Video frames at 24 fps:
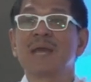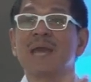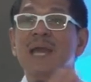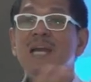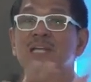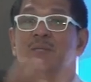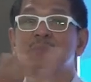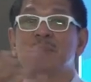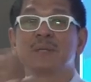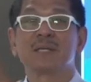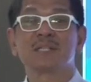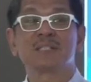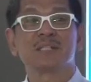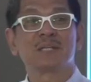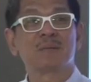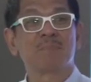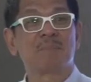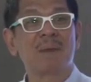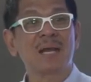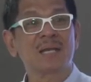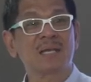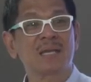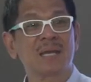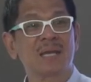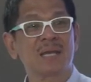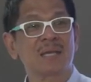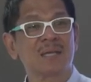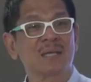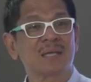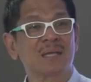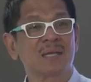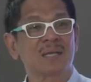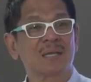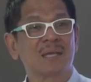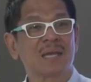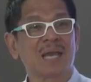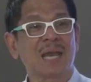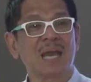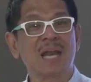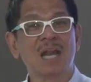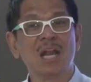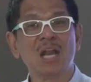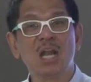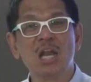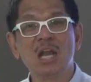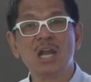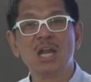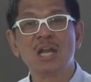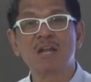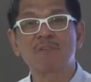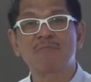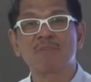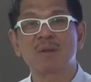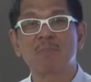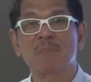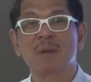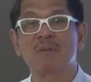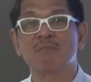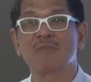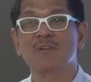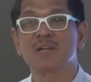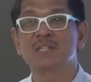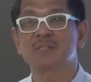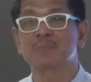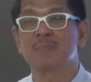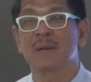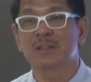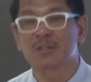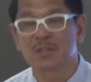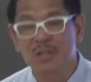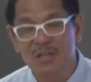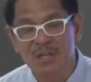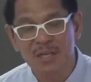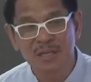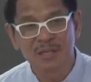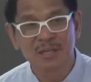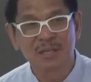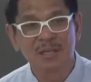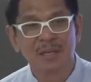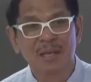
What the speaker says: expertise in banking and learned from my first mentor,